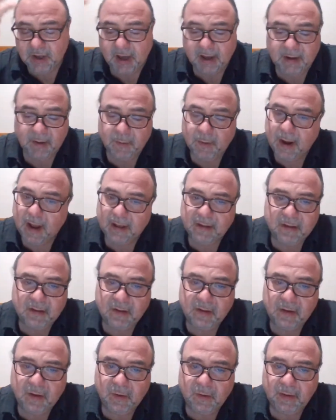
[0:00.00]
Johnny Rods
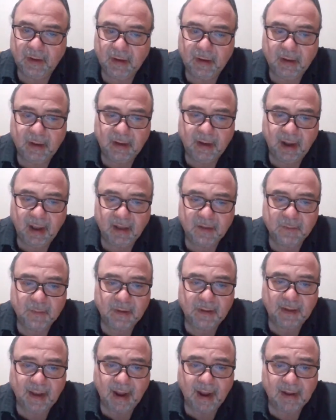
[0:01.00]
is the only
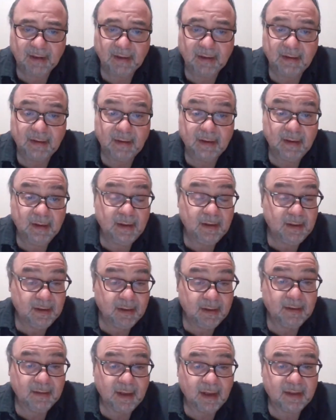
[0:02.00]
enhancement talent
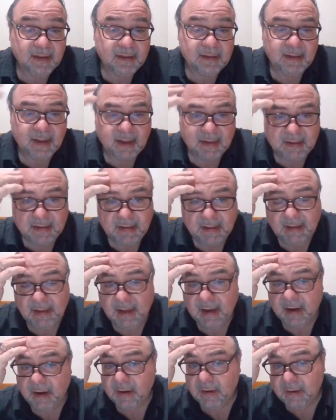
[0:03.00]
that's in
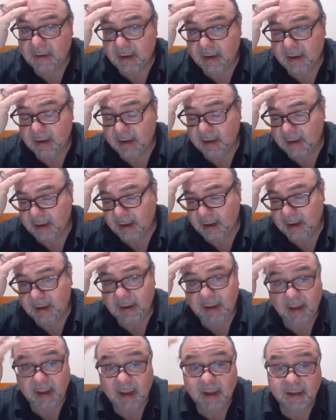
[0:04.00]
there.
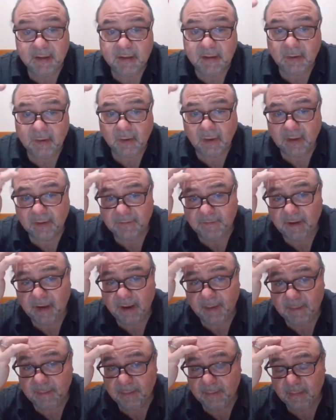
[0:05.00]
He is in the Hall of
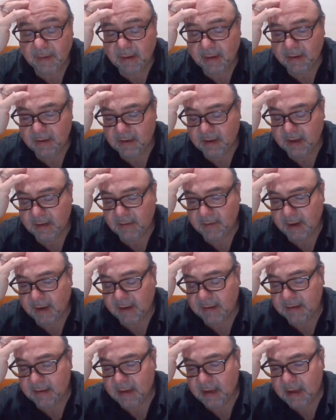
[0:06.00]
Fame, Johnny
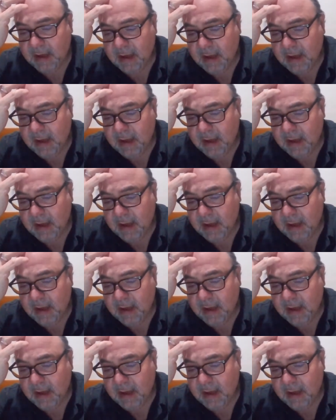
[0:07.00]
Rods.